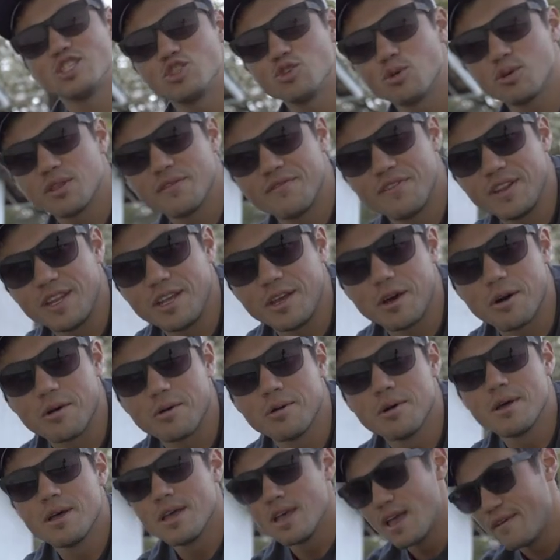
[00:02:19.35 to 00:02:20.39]
enjoyed the video.
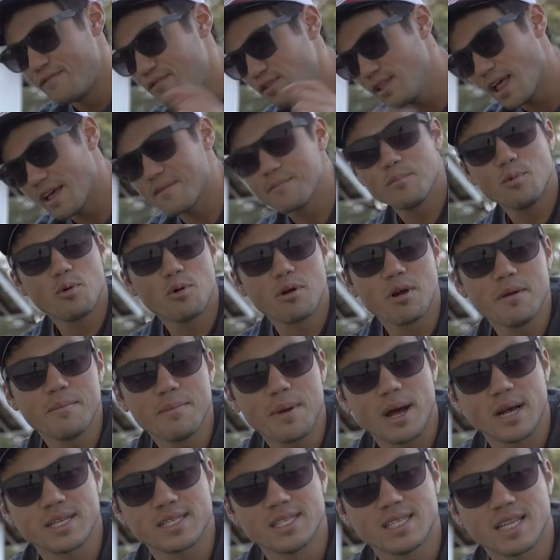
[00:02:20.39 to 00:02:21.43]
If you like more
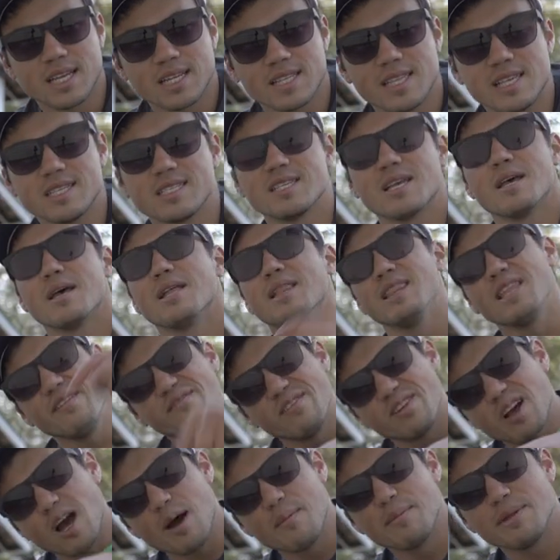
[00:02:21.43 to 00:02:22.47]
unboxing like this, leave a
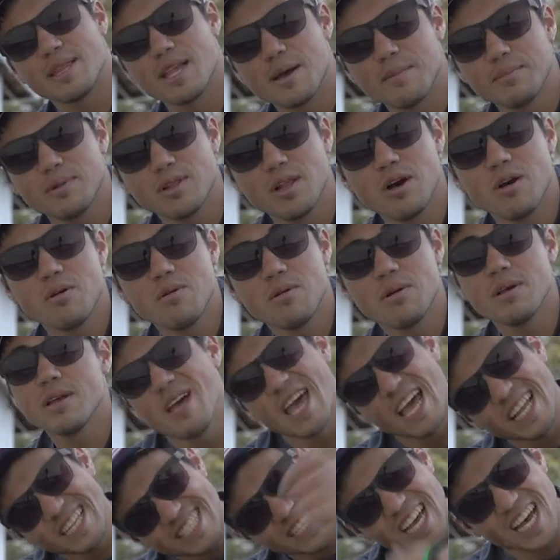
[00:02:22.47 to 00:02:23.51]
comment down below
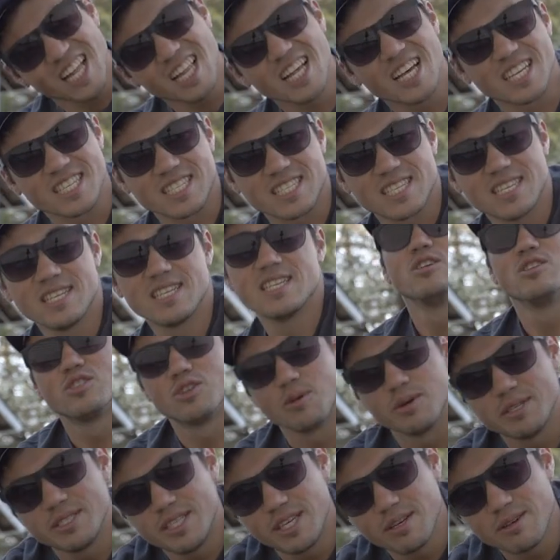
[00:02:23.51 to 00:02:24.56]
and tell us. So
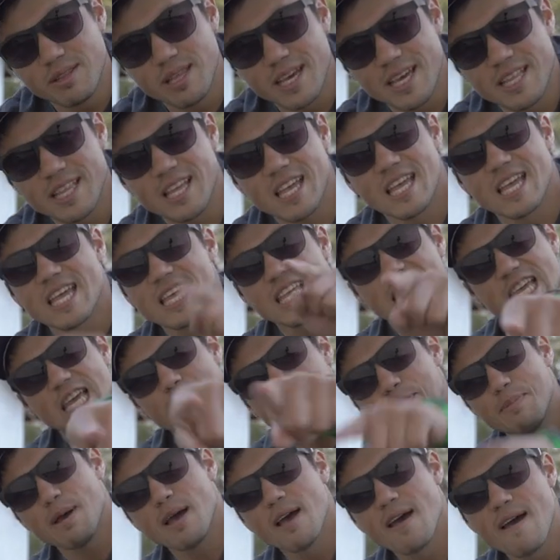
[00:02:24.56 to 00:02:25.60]
until then,
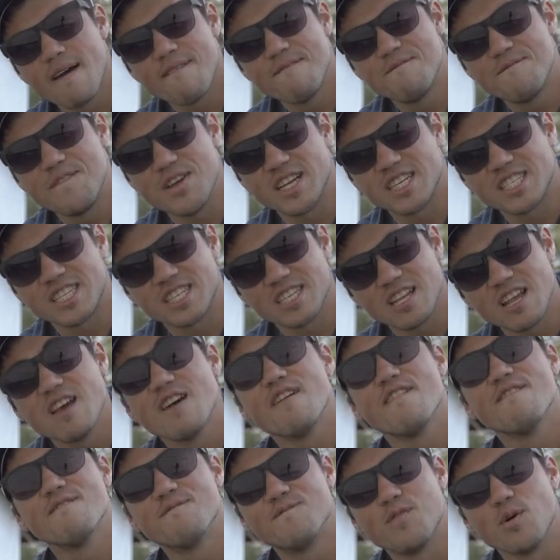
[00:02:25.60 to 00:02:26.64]
keep fishing
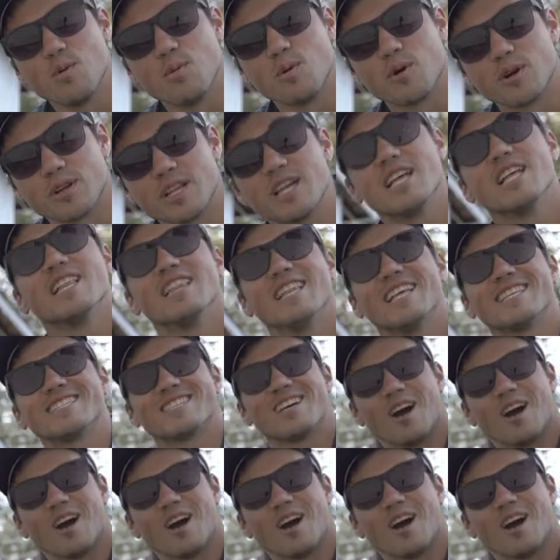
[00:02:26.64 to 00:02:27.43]
forward. Let's